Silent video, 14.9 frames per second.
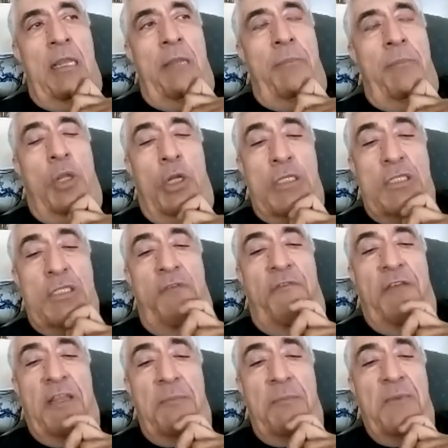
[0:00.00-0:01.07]
because you
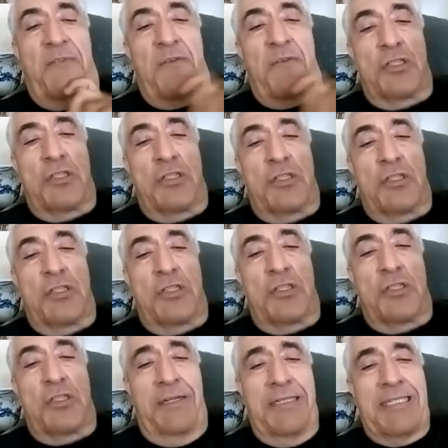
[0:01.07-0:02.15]
fed me for so many
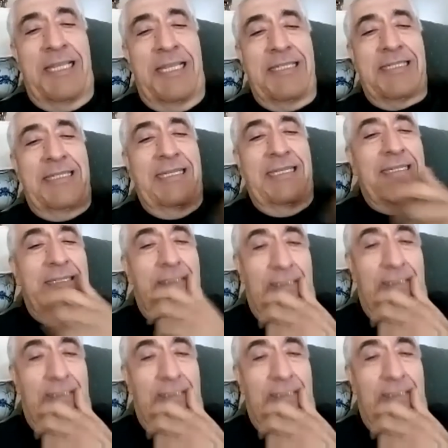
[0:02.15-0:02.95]
years on East Hastings.